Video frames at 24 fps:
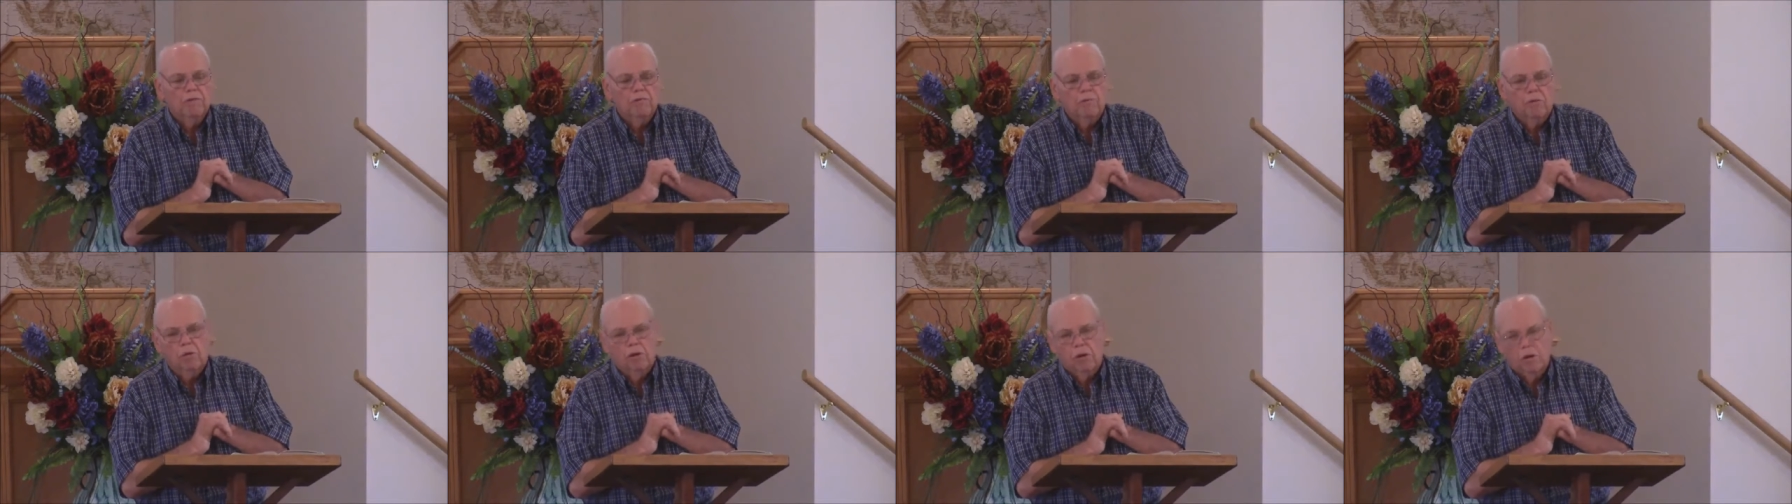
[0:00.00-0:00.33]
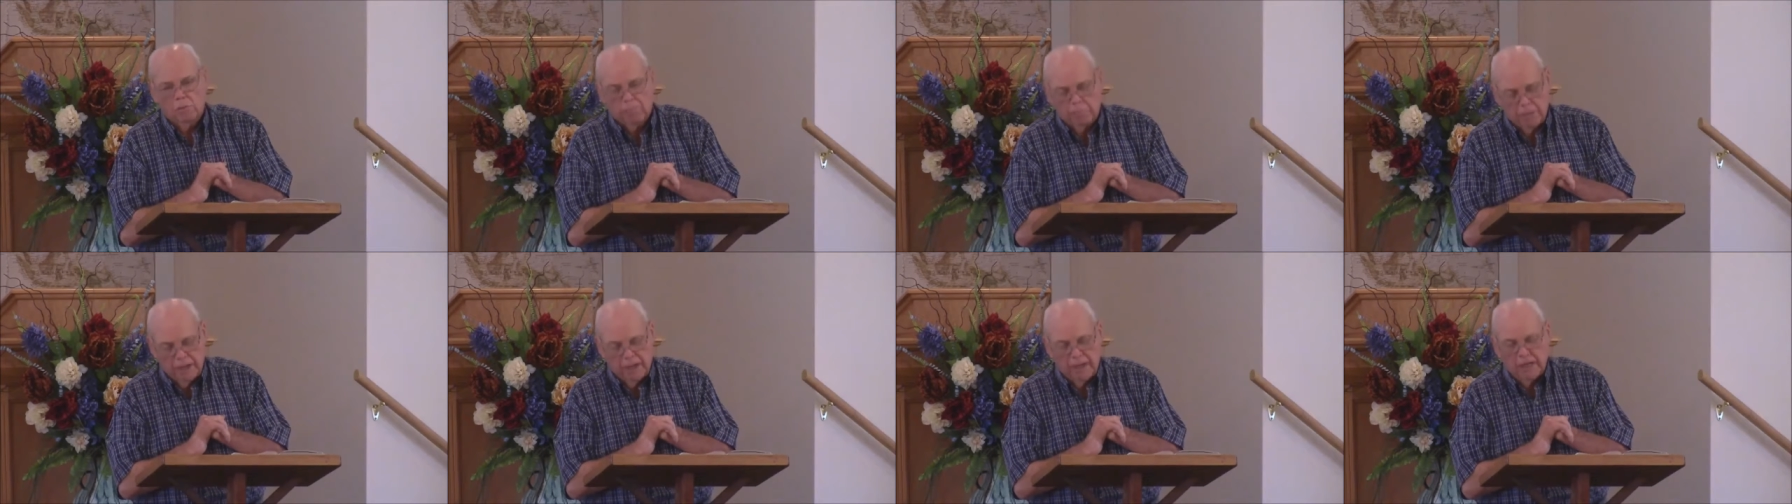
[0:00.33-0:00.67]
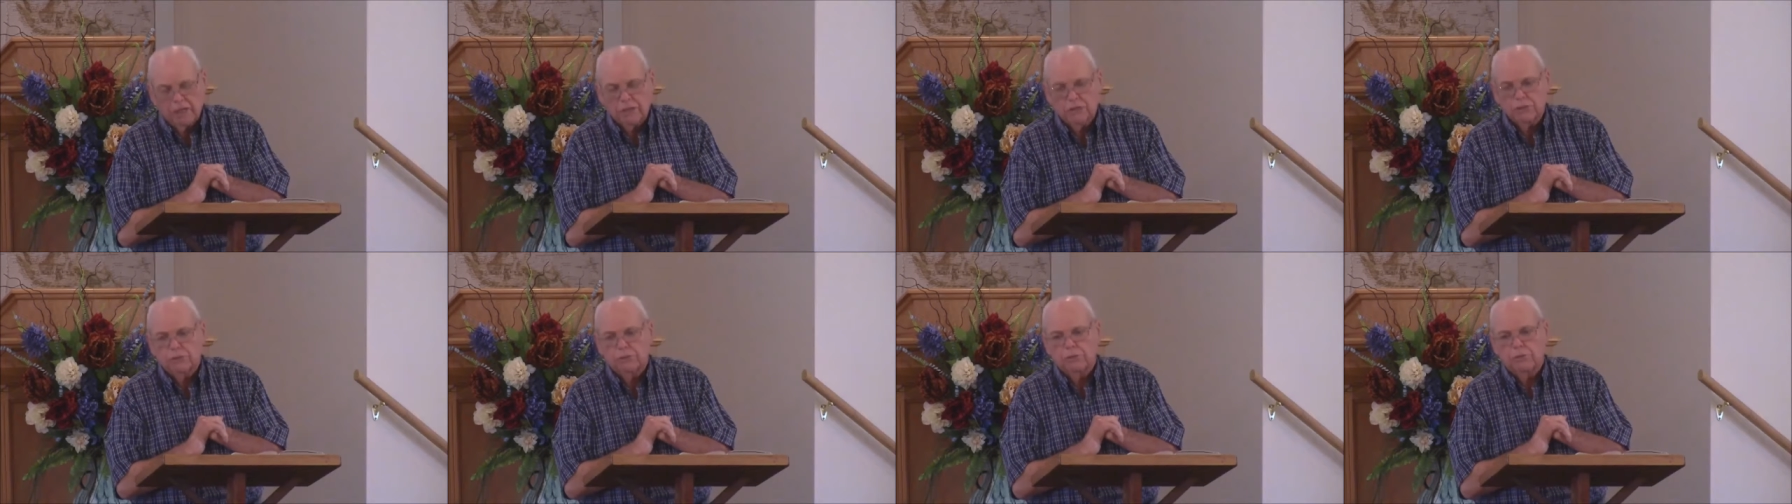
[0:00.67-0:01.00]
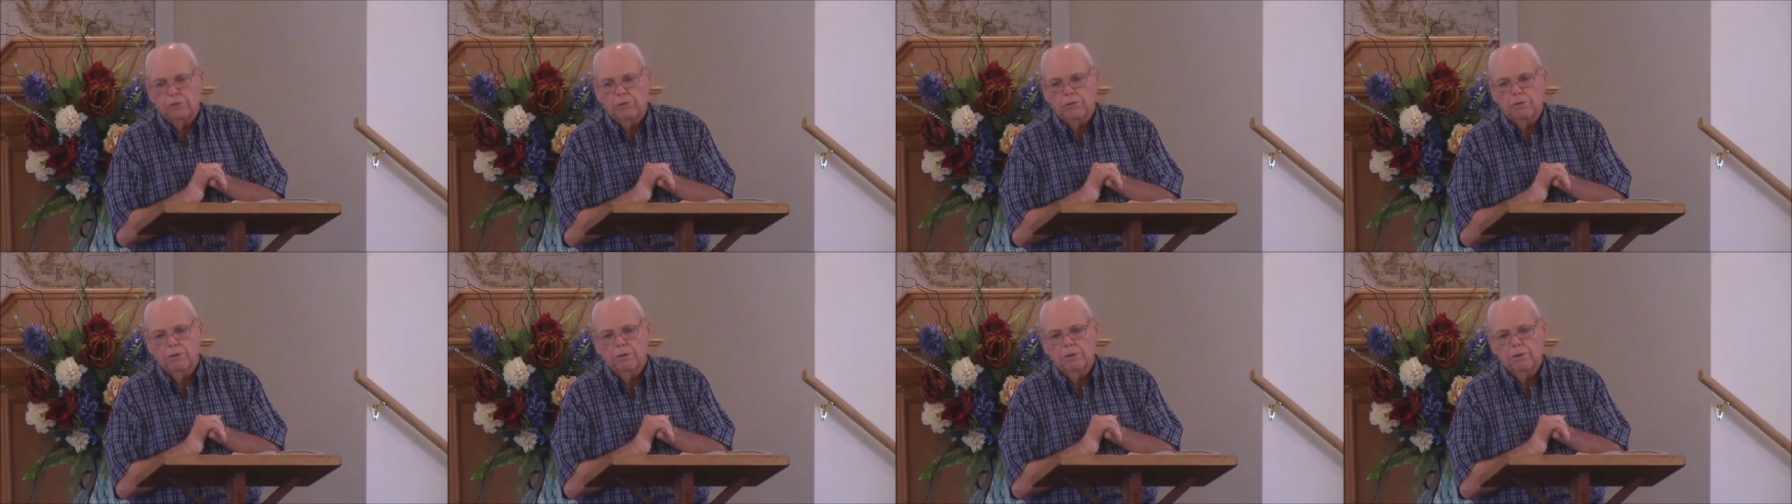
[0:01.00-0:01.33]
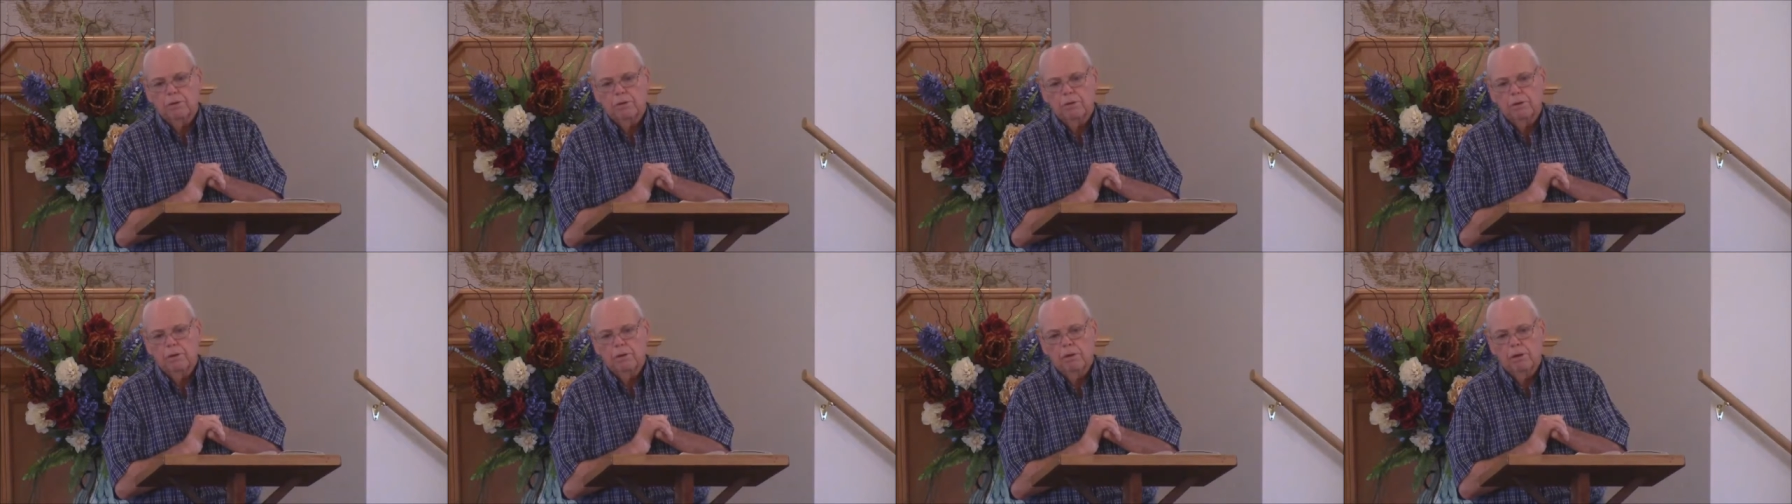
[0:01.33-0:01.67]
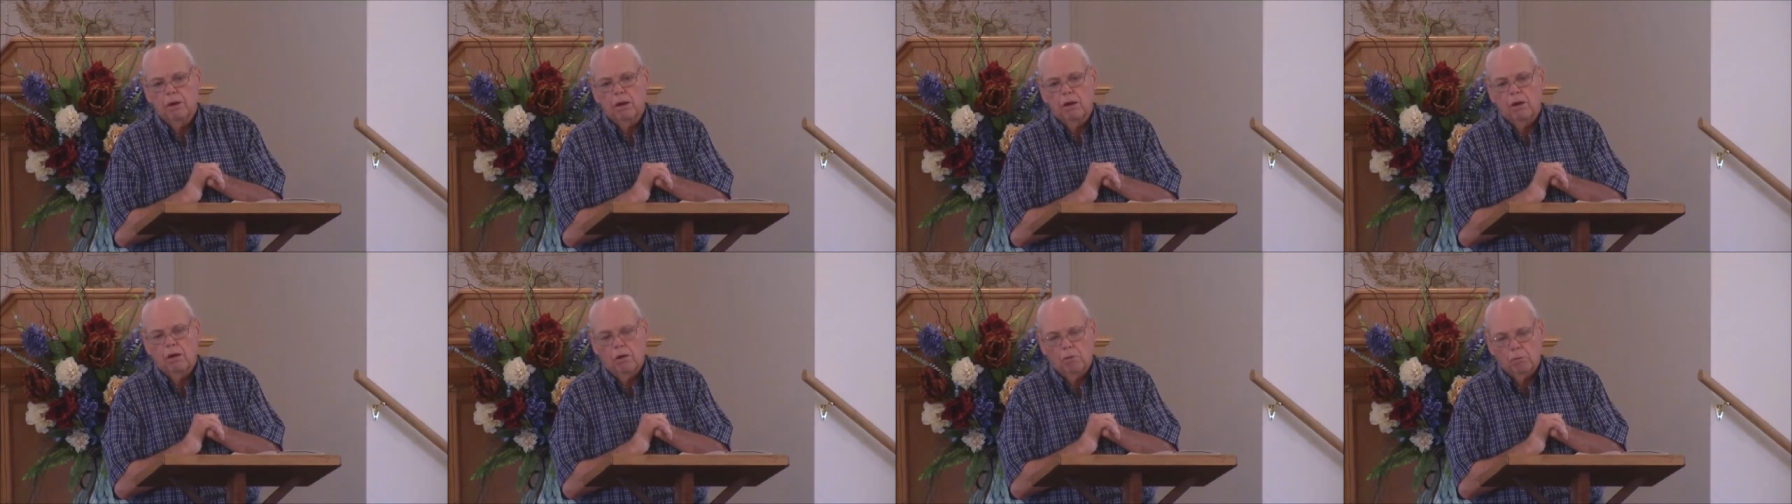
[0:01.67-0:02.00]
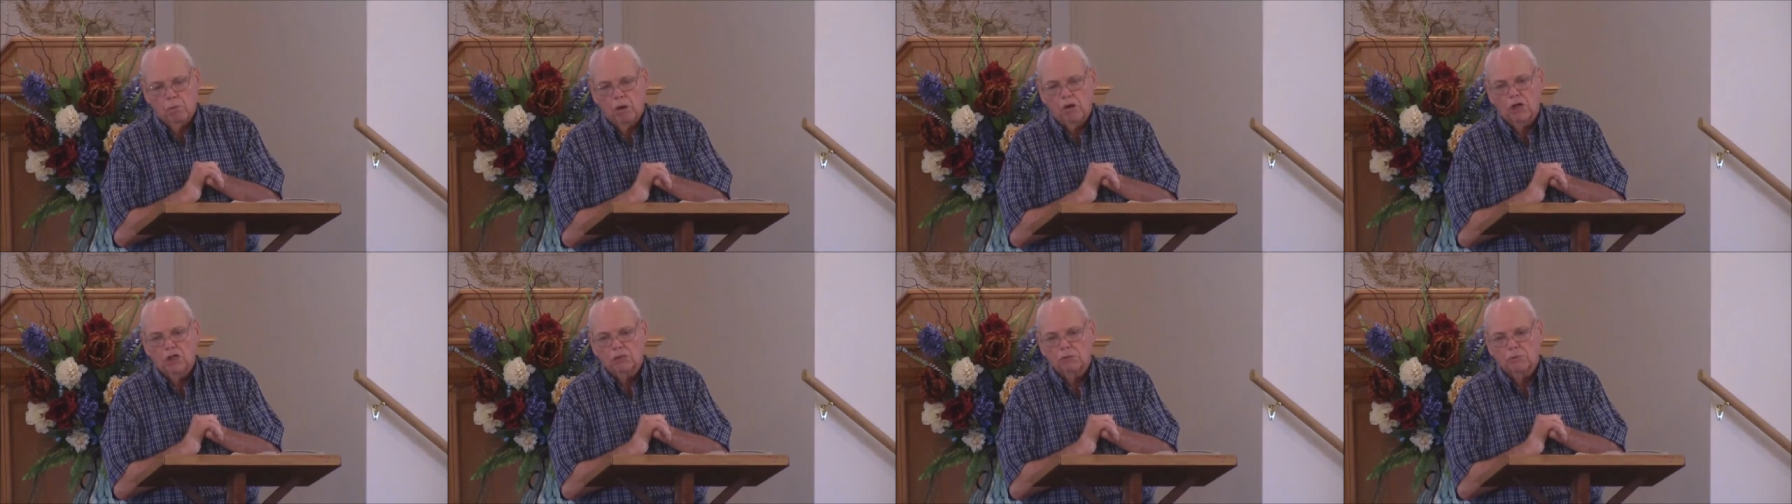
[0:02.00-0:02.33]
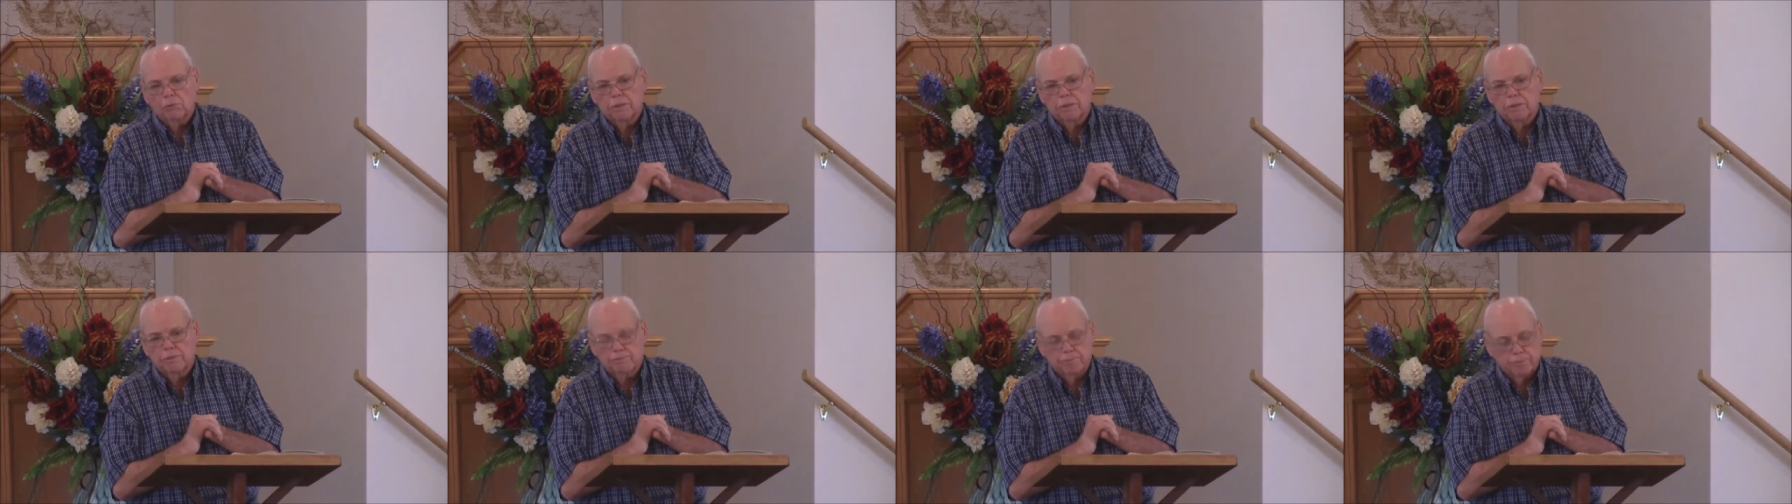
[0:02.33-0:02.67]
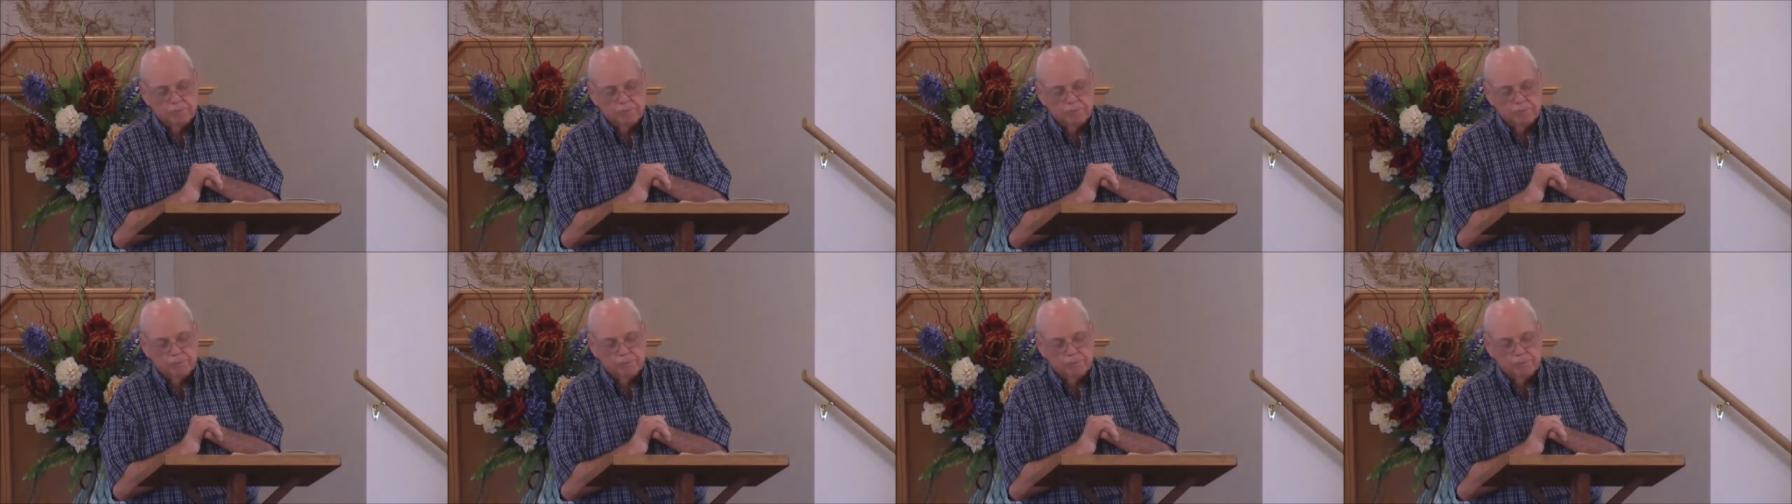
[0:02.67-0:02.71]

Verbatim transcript: for our pastor, our watchman."